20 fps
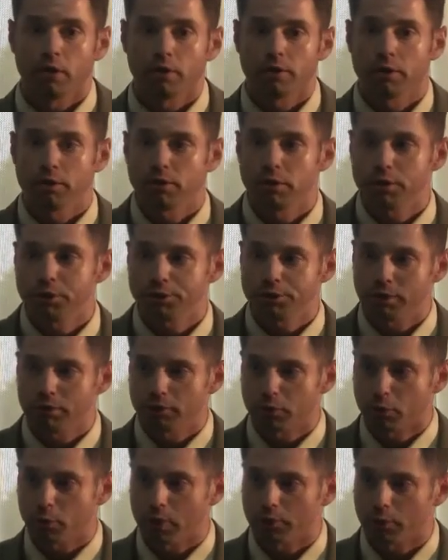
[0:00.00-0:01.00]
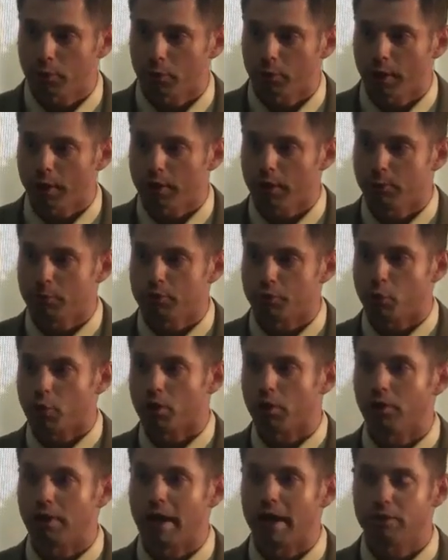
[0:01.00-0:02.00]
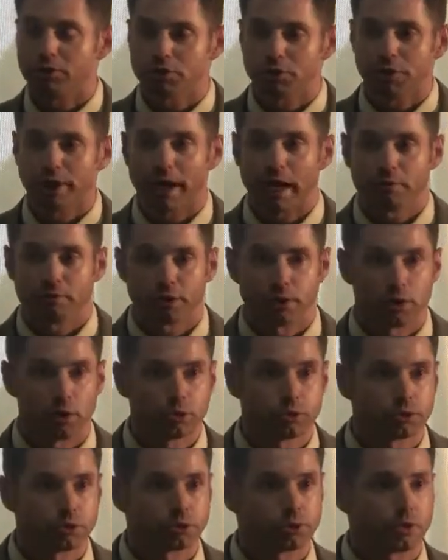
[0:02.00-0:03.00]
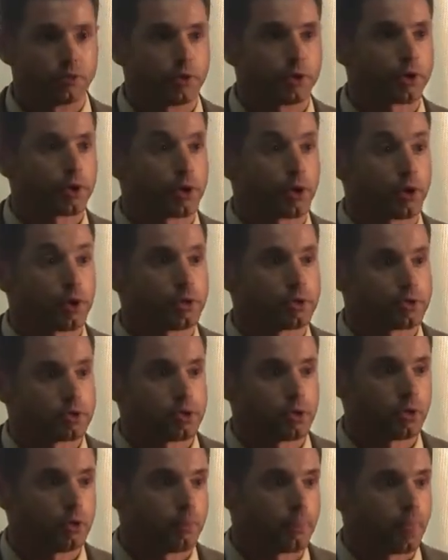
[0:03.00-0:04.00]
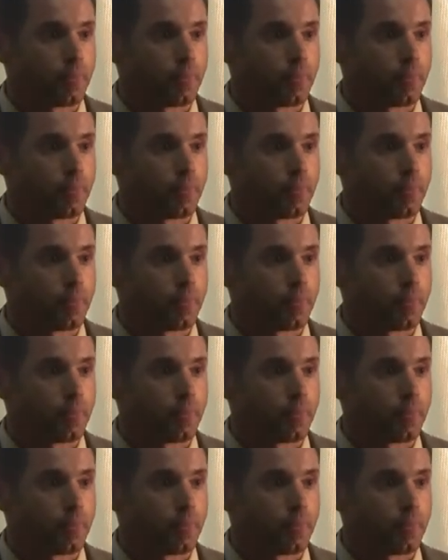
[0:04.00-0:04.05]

the initiative and referendum is what allows you to have your own civic currency.